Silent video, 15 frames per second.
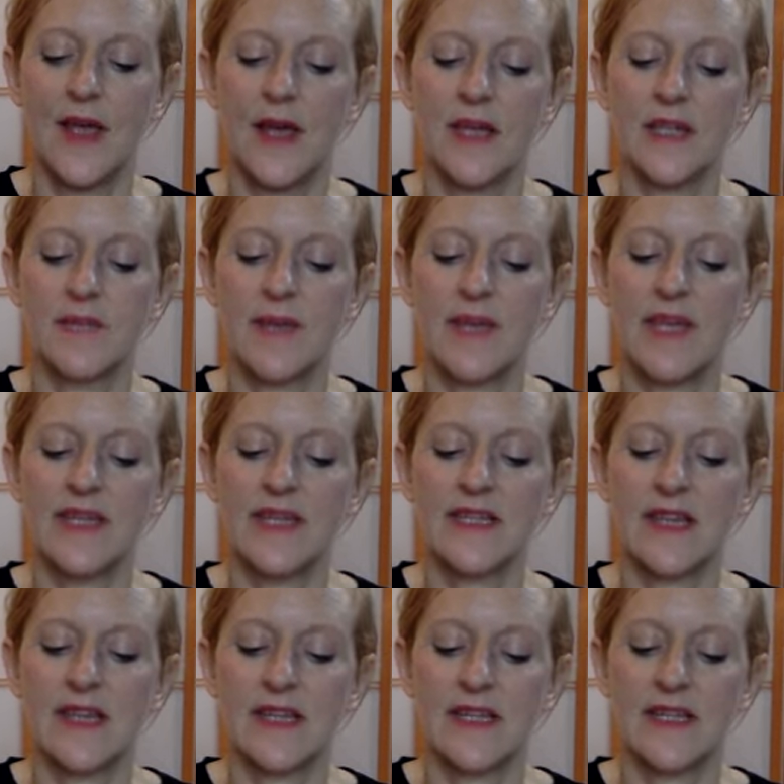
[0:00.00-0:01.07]
a space
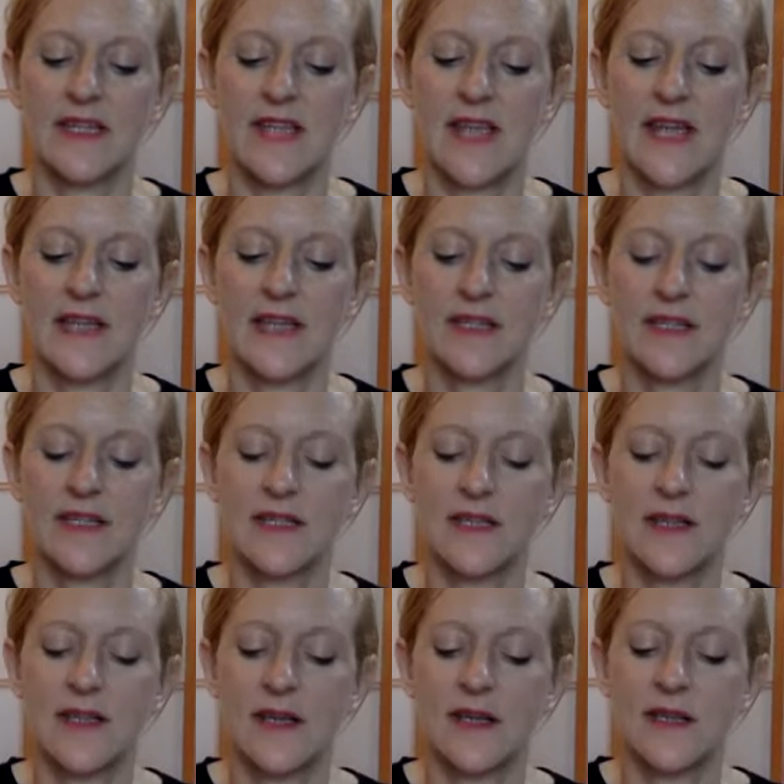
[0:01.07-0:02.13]
that extends
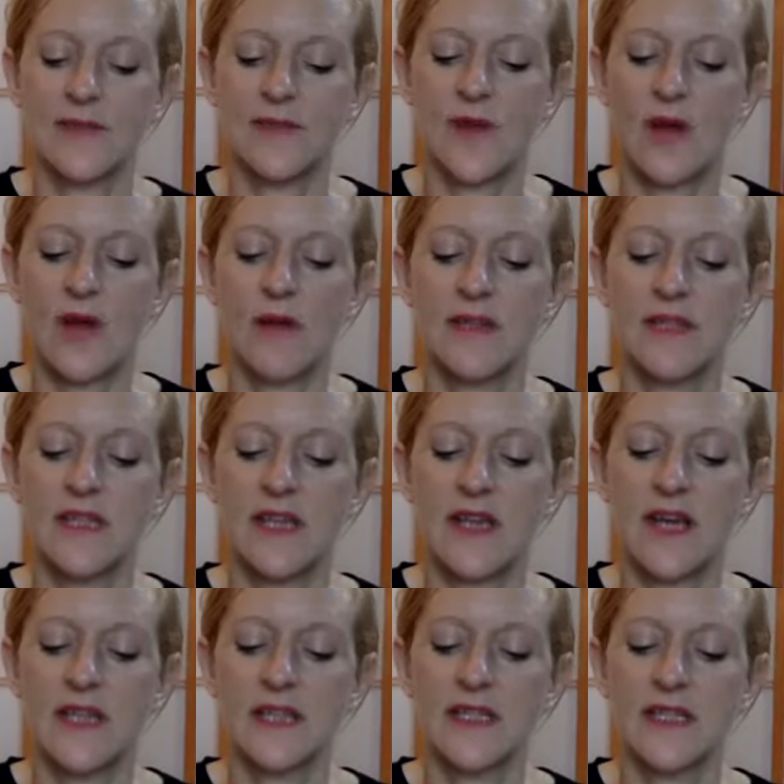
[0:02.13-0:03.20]
as far as the
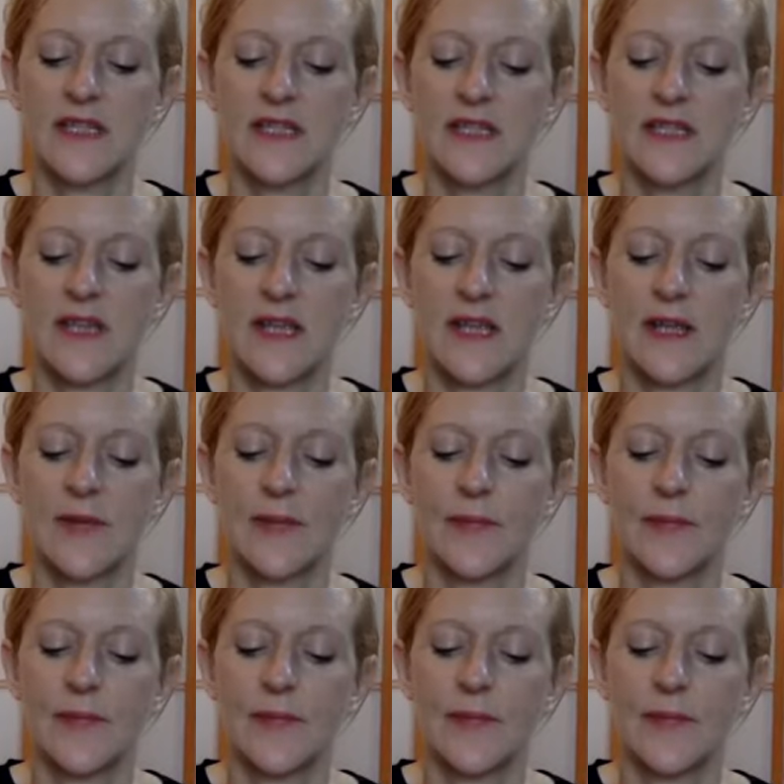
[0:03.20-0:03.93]
eyes can see.